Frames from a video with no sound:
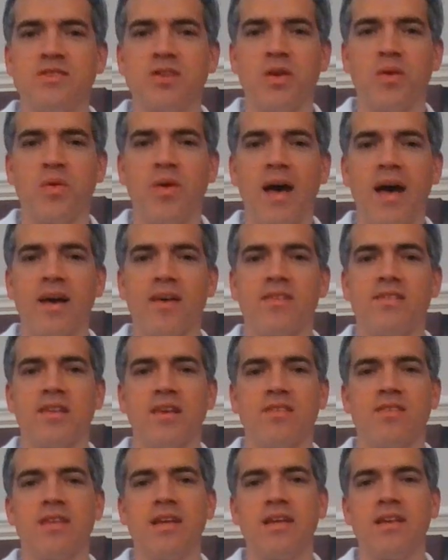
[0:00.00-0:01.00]
So Acts
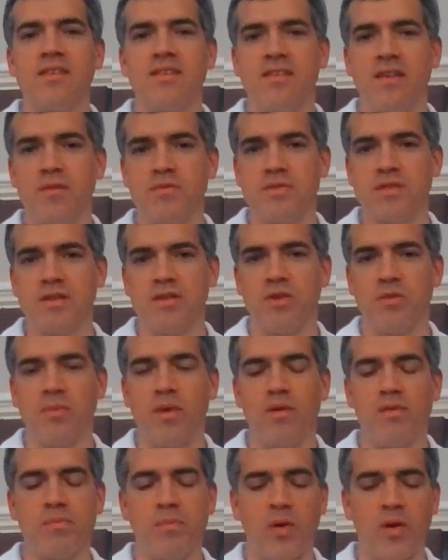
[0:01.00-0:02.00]
16 and 17 are
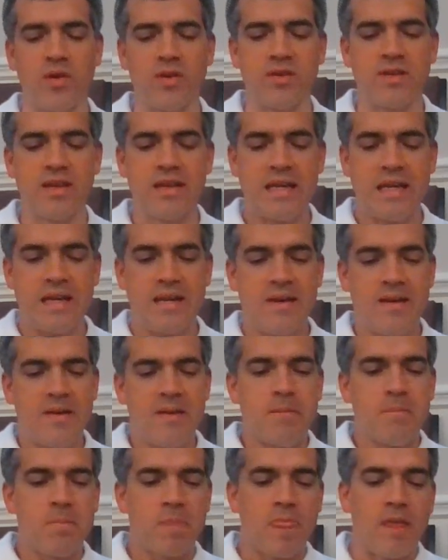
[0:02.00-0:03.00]
both part
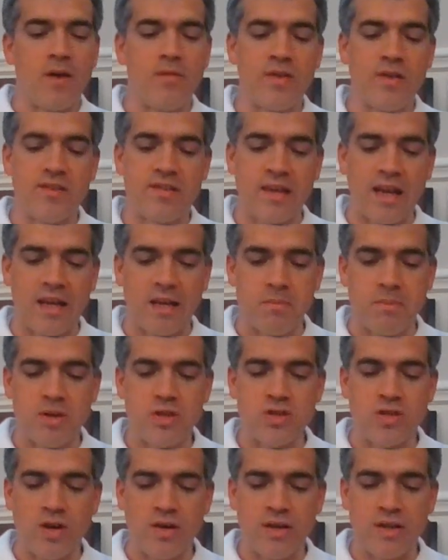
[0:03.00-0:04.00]
of his second
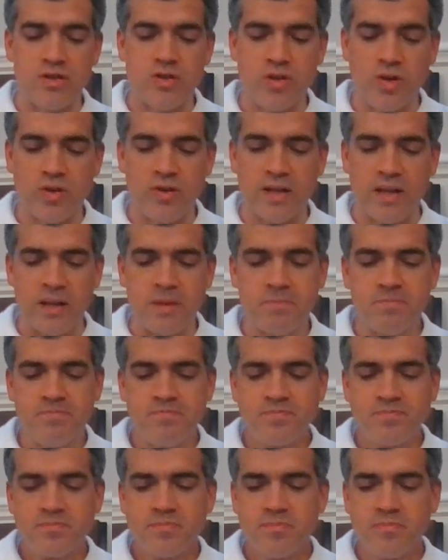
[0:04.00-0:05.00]
missionary journey.
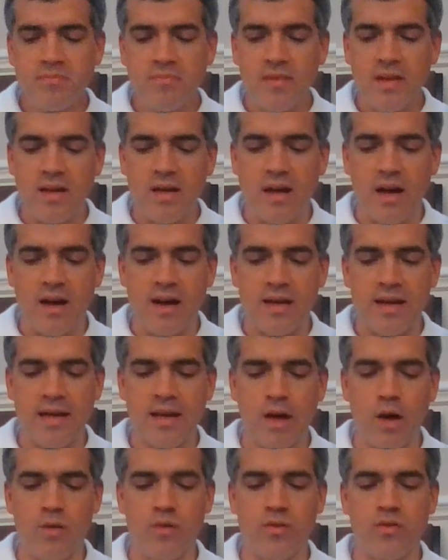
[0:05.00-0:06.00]
Uh,
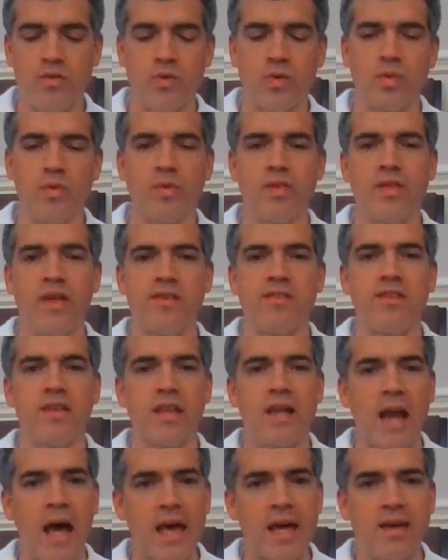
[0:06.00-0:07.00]
he goes through
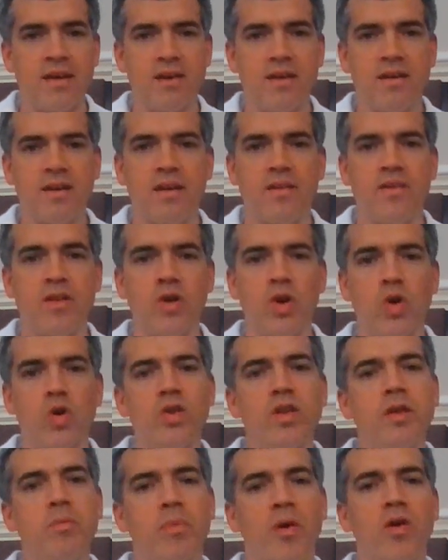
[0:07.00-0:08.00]
Thessalonica in the
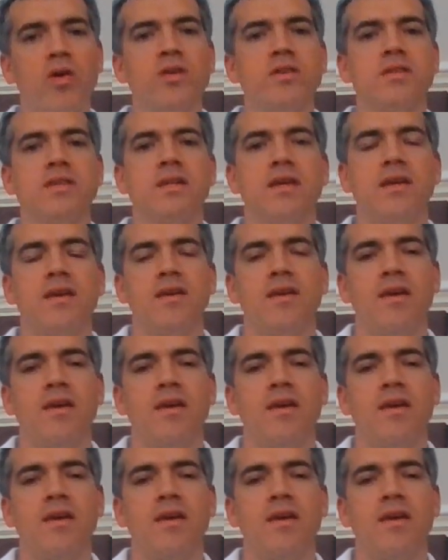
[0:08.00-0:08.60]
early part